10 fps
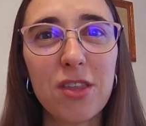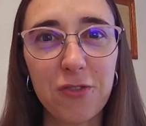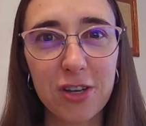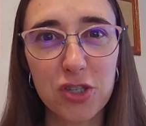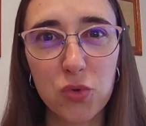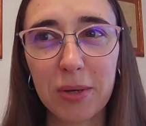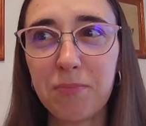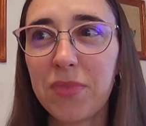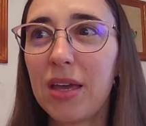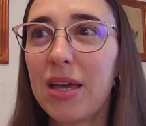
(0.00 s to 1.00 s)
the first
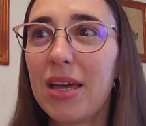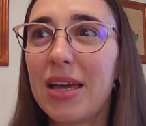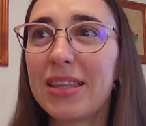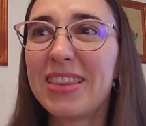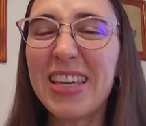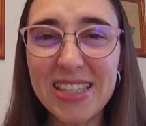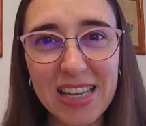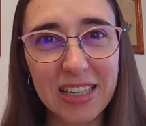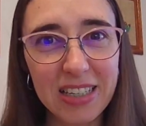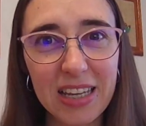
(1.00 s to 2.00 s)
one. This
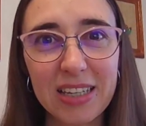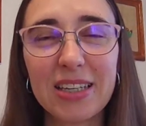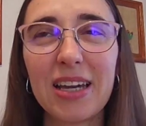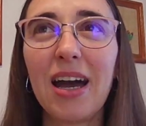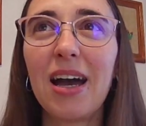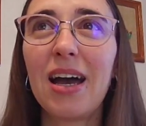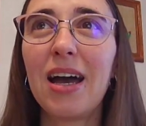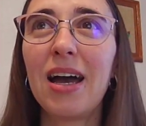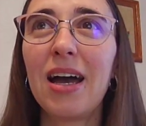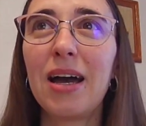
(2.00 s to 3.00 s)
technique
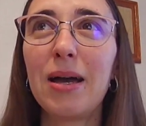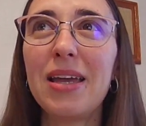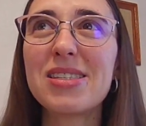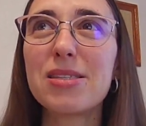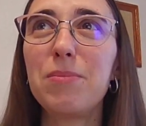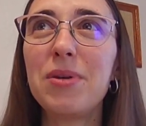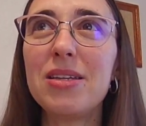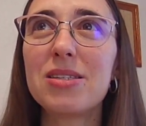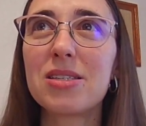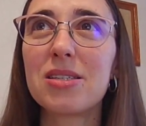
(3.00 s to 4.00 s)
is a
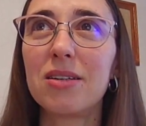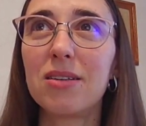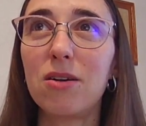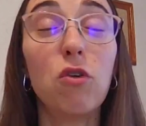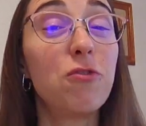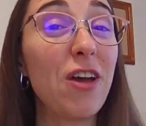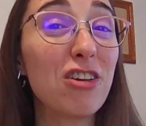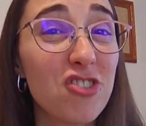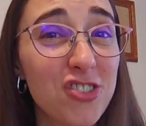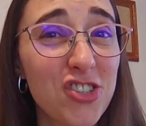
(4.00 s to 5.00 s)
bit
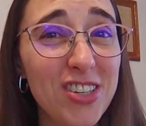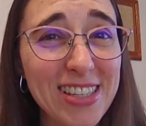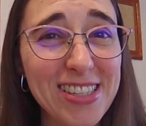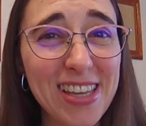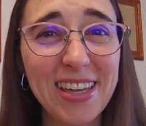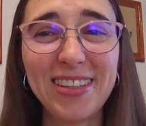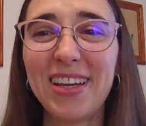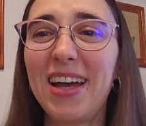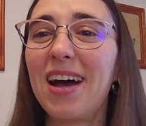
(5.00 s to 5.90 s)
old-fashioned, let's say.